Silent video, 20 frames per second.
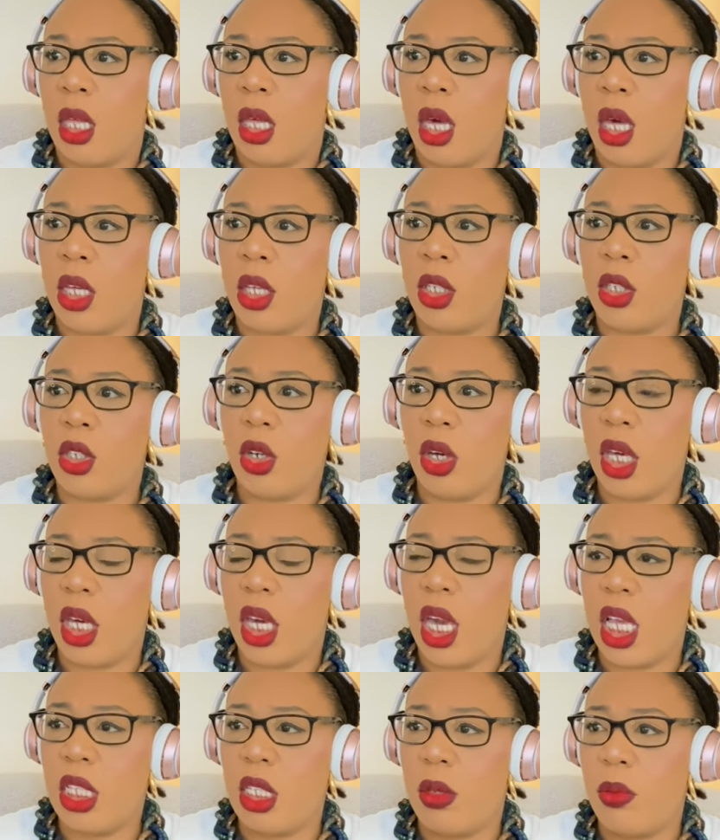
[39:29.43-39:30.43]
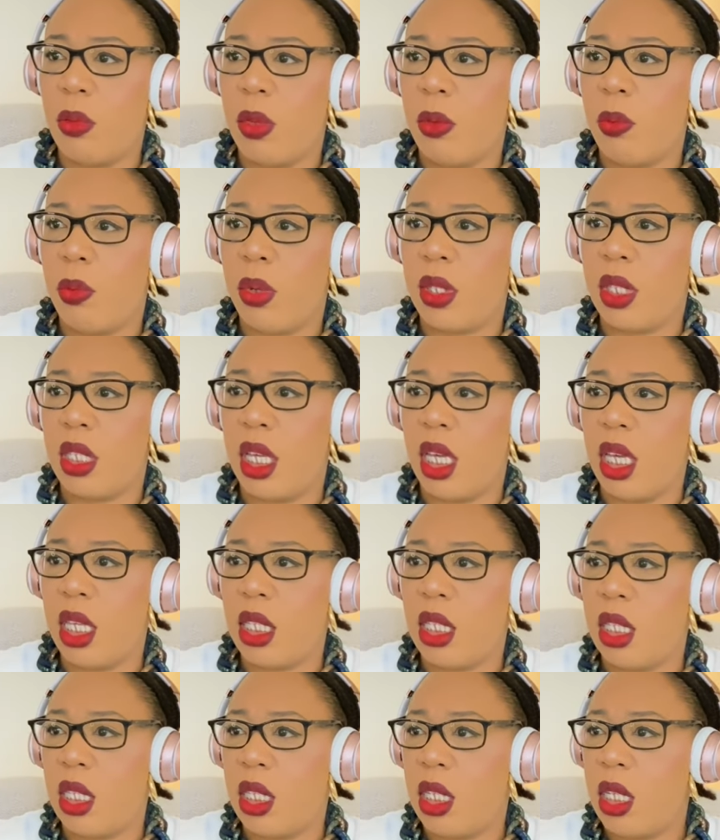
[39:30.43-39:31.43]
Are you sure he hasn't been
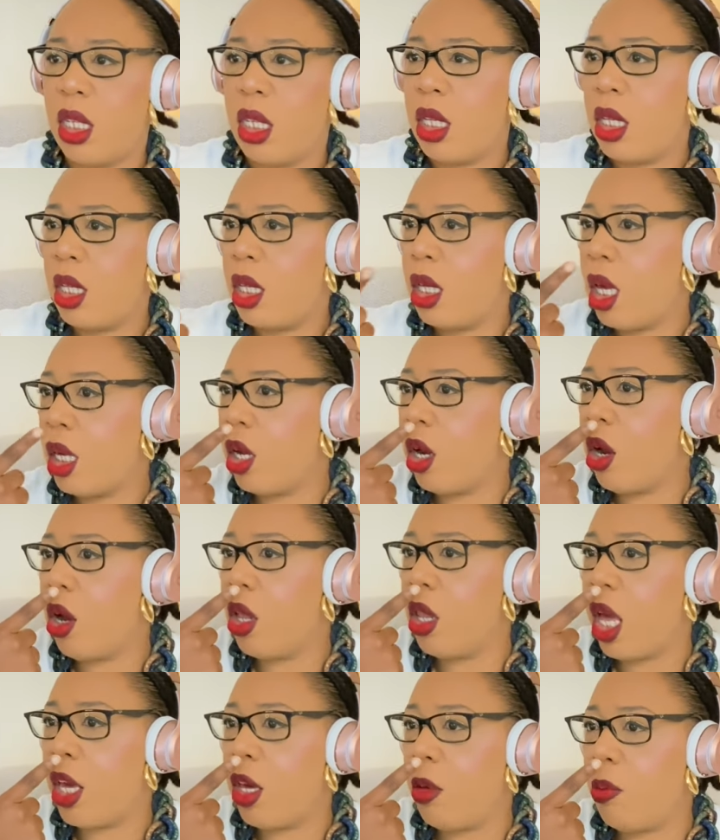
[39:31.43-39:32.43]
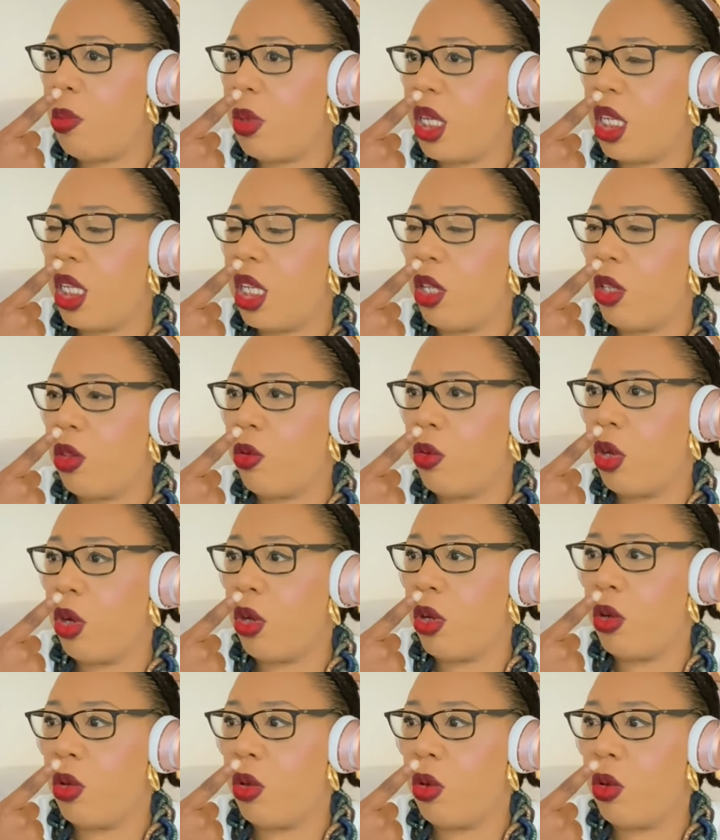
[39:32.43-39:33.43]
possessed? Girl, are you bleeding through
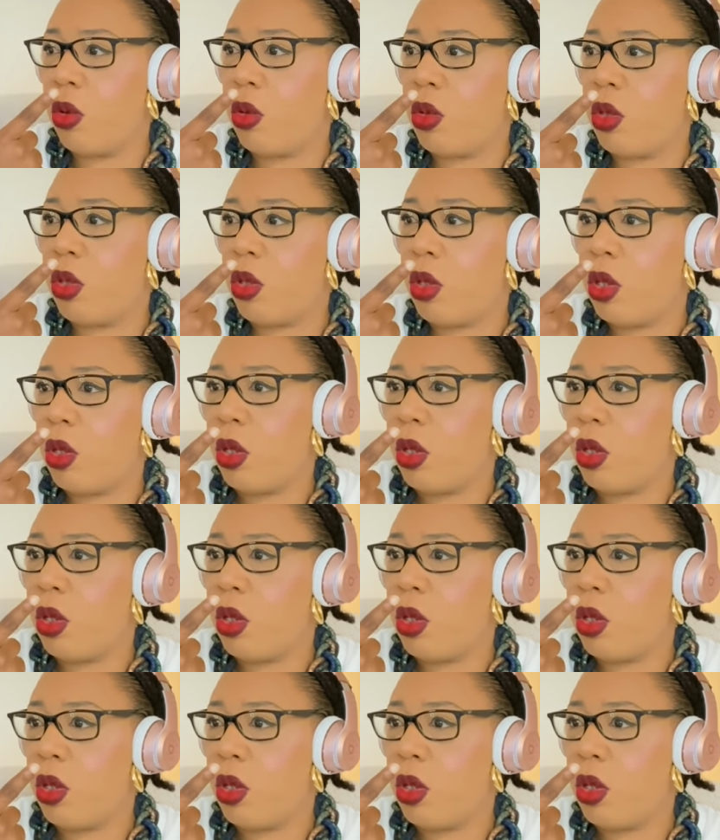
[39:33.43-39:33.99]
your nose?